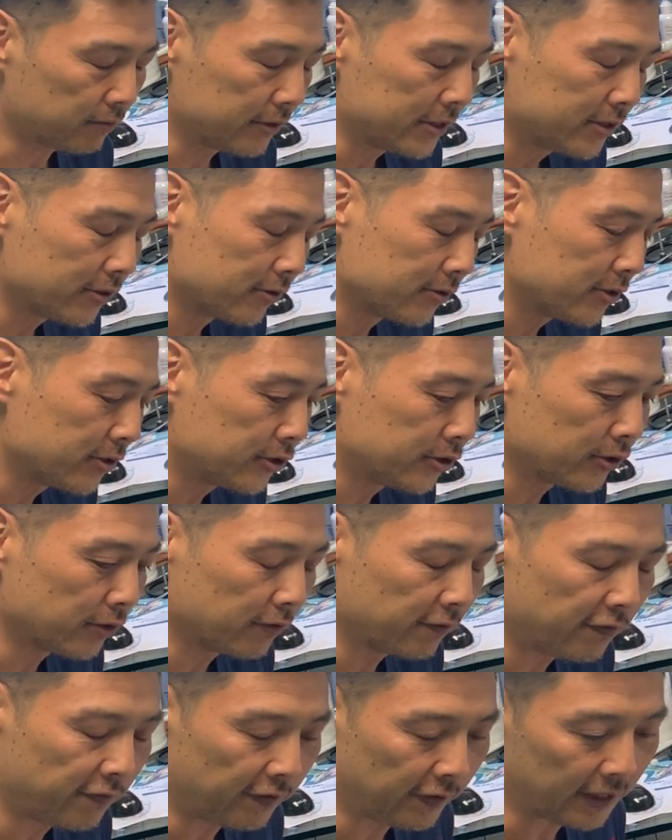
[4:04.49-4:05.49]
Research has
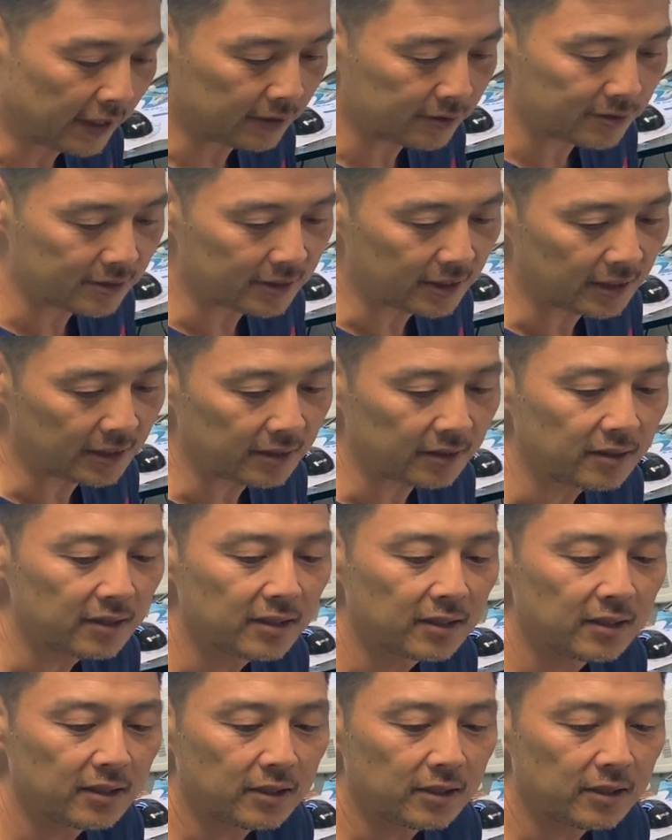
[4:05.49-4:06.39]
shown fasting